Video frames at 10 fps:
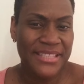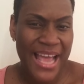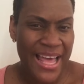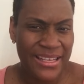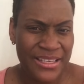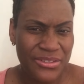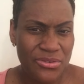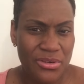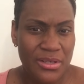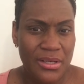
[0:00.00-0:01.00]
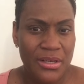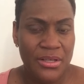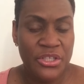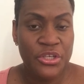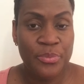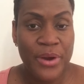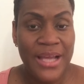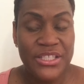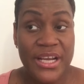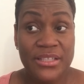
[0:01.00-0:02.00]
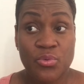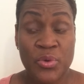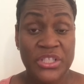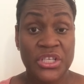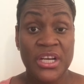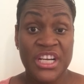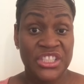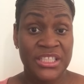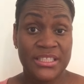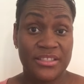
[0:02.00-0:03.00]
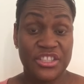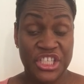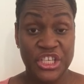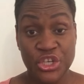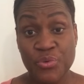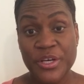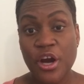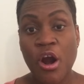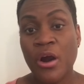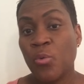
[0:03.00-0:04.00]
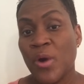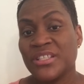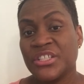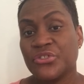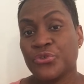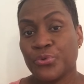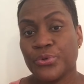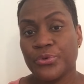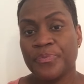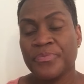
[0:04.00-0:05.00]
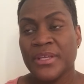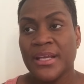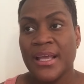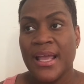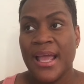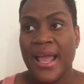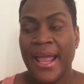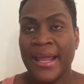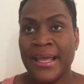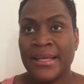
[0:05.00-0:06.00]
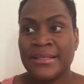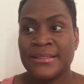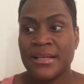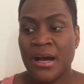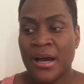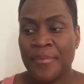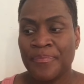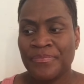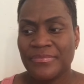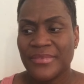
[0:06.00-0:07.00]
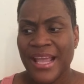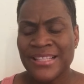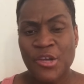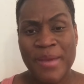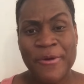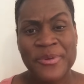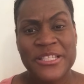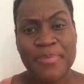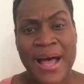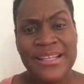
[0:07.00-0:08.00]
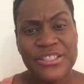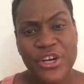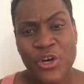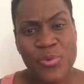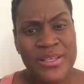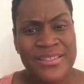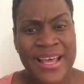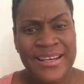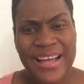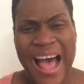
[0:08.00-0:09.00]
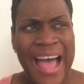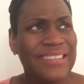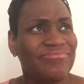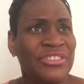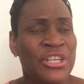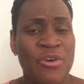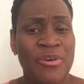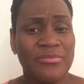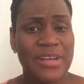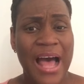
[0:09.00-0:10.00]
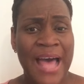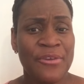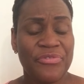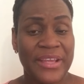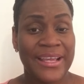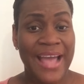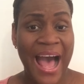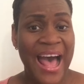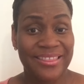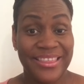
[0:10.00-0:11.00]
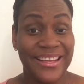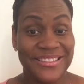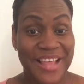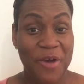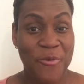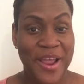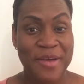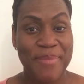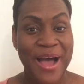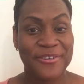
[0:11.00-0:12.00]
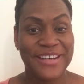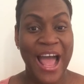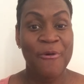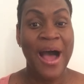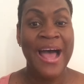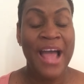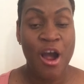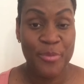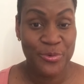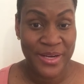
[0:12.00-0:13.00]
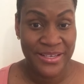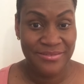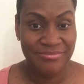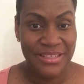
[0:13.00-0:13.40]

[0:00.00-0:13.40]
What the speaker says: of talent to your project, which she knew in her heart wasn't true. And so my response to her was that, I don't think God thinks that way about how I operate.